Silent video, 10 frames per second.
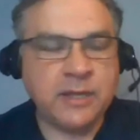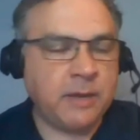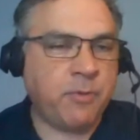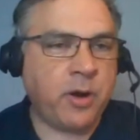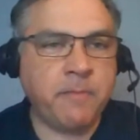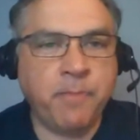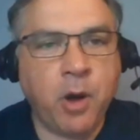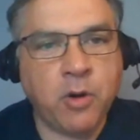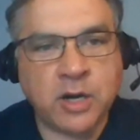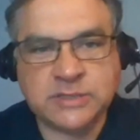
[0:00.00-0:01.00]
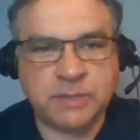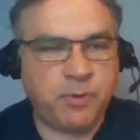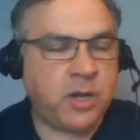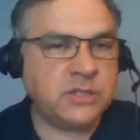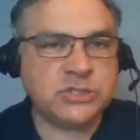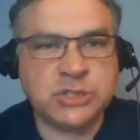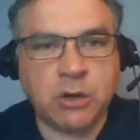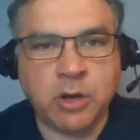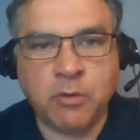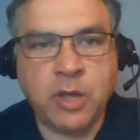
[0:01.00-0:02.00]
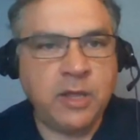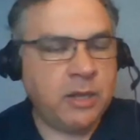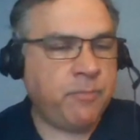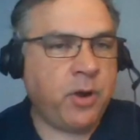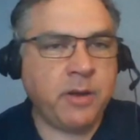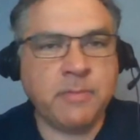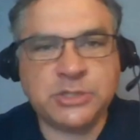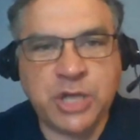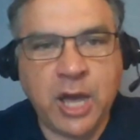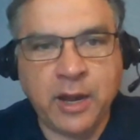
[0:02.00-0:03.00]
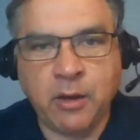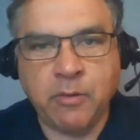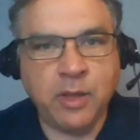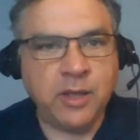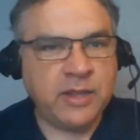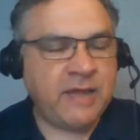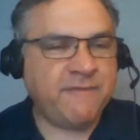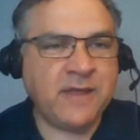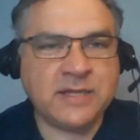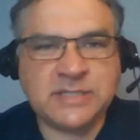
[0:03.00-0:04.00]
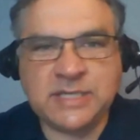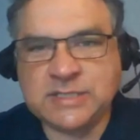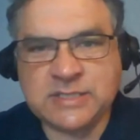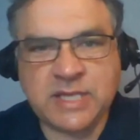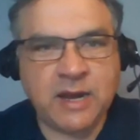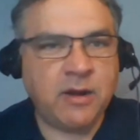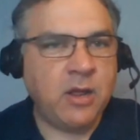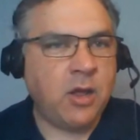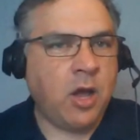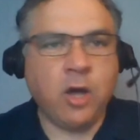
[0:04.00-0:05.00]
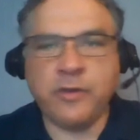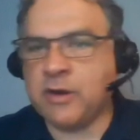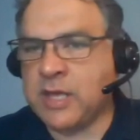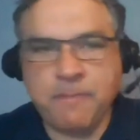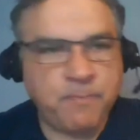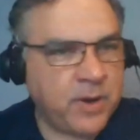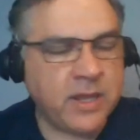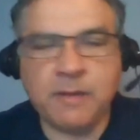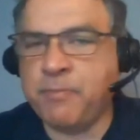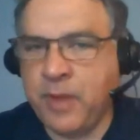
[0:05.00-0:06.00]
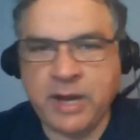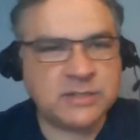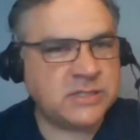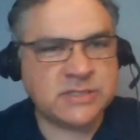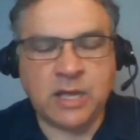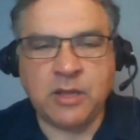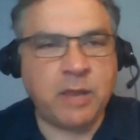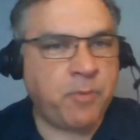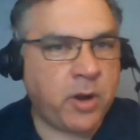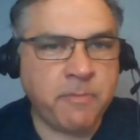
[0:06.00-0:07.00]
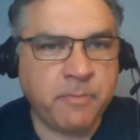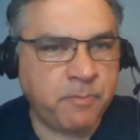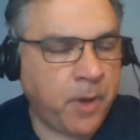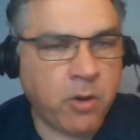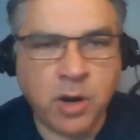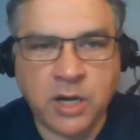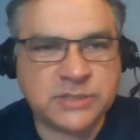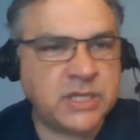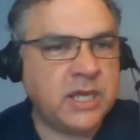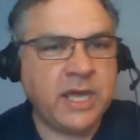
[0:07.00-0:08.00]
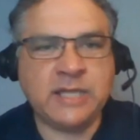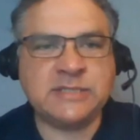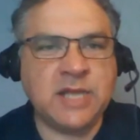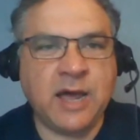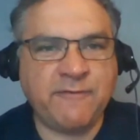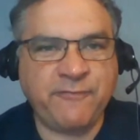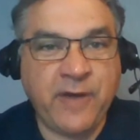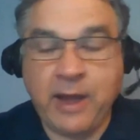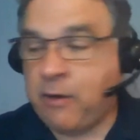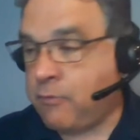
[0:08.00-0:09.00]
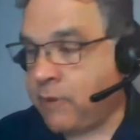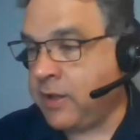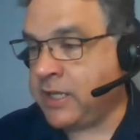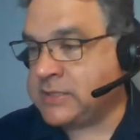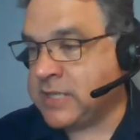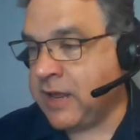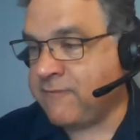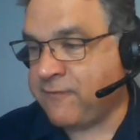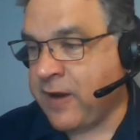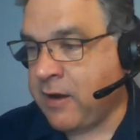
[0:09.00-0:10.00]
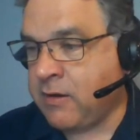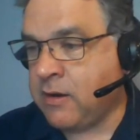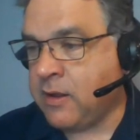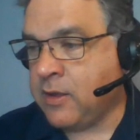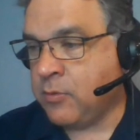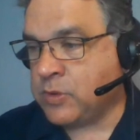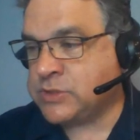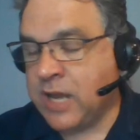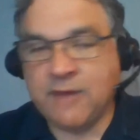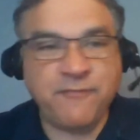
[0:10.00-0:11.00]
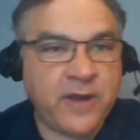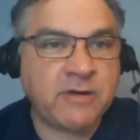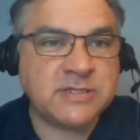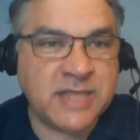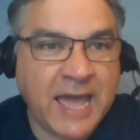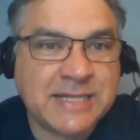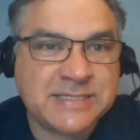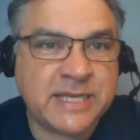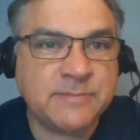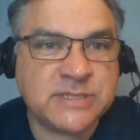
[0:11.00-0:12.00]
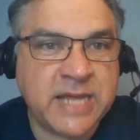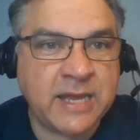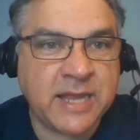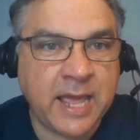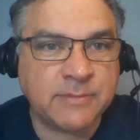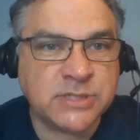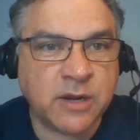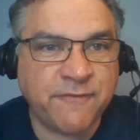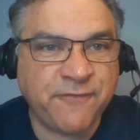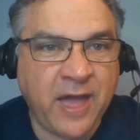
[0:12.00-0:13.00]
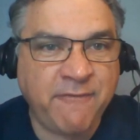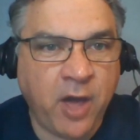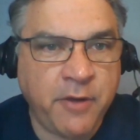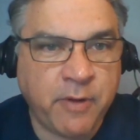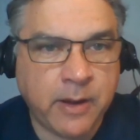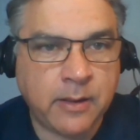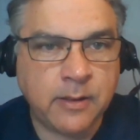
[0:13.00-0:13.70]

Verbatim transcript: They brought in Bogaerts. They brought in Soto. They brought in Machado. They have Tatis there. Oh, they keep bringing in players. It's uh, they brought in Bogaerts. It's not fair. Really, it's not fair. What's not fair is that team's ten games under 500.